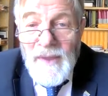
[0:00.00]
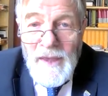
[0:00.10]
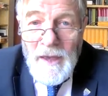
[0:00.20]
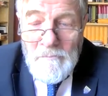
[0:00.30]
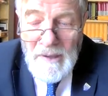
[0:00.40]

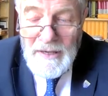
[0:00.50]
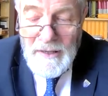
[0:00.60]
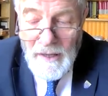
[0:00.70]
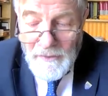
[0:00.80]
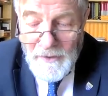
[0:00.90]
and
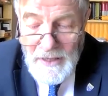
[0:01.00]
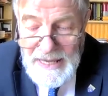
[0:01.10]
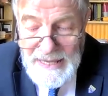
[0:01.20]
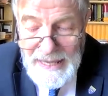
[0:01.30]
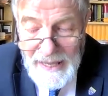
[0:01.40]
many other
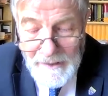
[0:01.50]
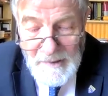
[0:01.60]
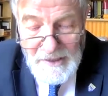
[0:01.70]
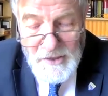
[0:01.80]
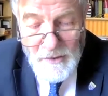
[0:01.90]
key
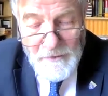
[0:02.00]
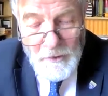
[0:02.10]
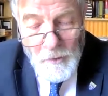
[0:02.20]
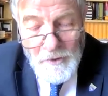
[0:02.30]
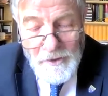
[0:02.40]
elements of the
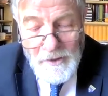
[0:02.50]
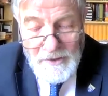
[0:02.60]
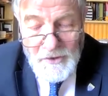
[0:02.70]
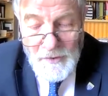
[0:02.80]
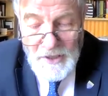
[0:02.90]

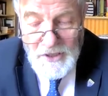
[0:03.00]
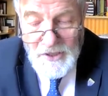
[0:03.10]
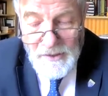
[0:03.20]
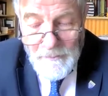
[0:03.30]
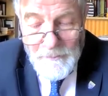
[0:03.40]
Orthodox tradition.